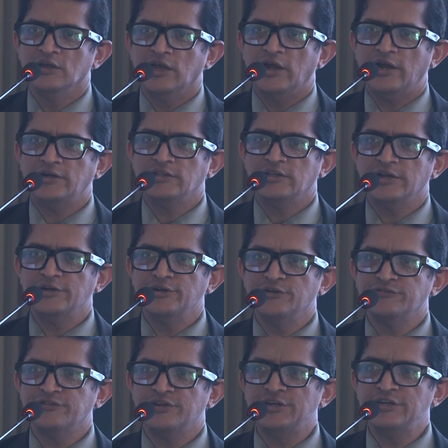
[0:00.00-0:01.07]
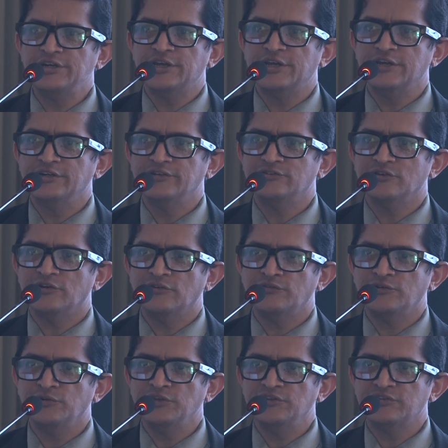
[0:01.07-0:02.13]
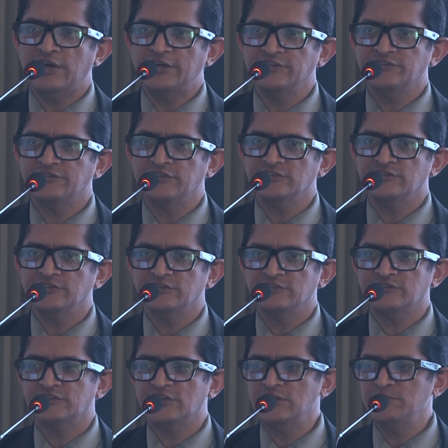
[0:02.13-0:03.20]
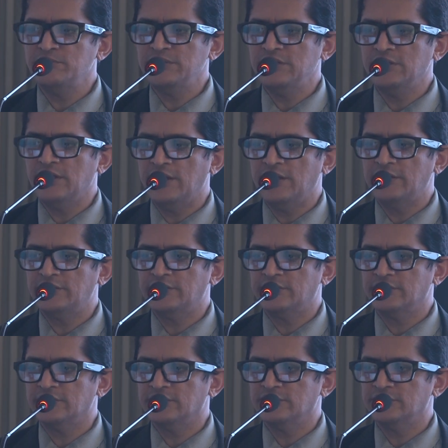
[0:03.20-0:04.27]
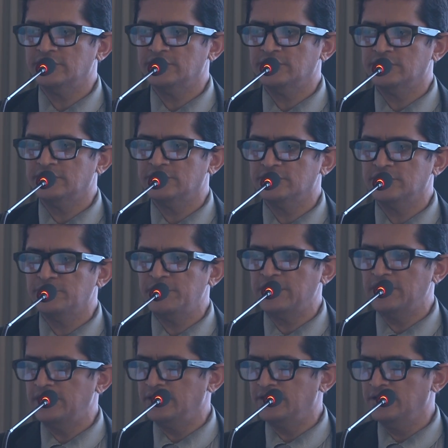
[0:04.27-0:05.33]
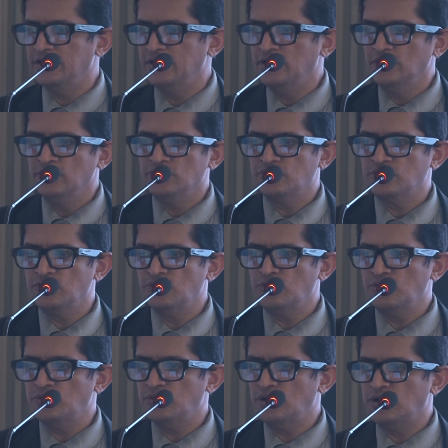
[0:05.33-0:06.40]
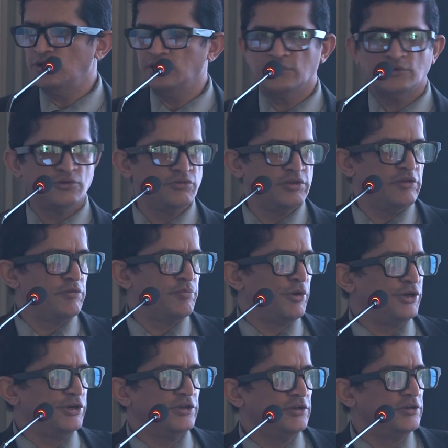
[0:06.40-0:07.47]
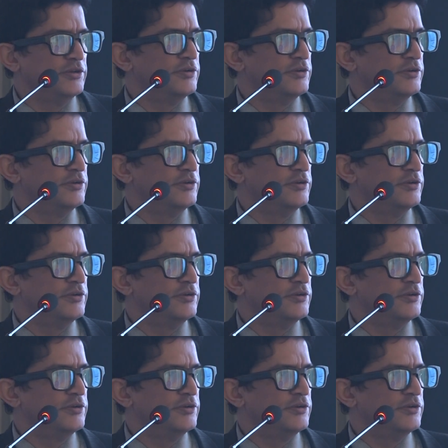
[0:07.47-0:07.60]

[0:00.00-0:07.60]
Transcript: At the end of 3 decades of doing statistics, it is still me at the beginning. So do we have a pointer?